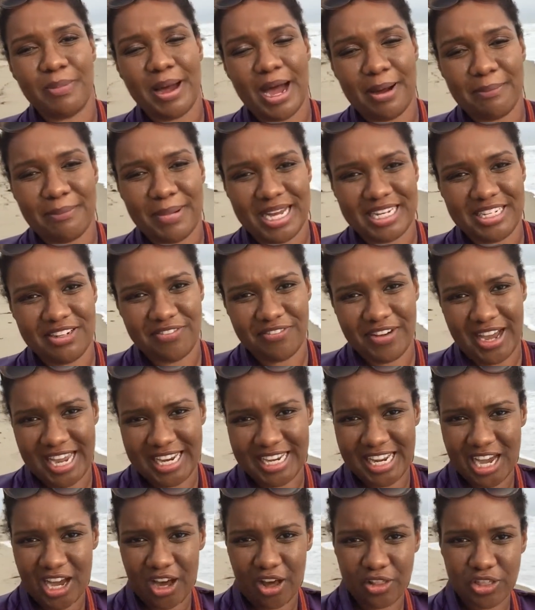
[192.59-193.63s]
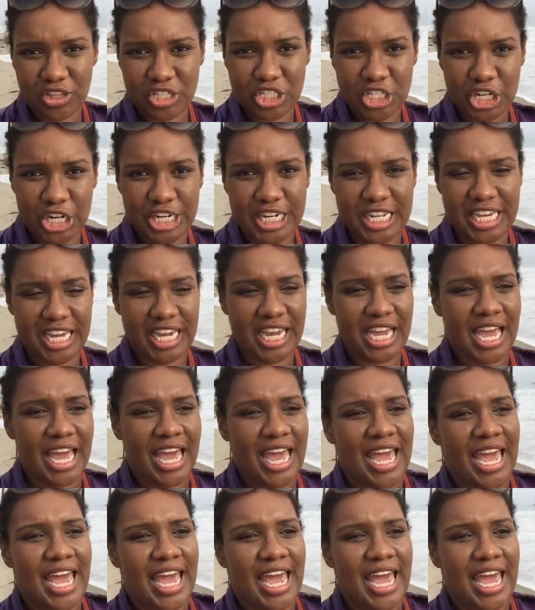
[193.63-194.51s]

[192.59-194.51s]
about my divine health journey,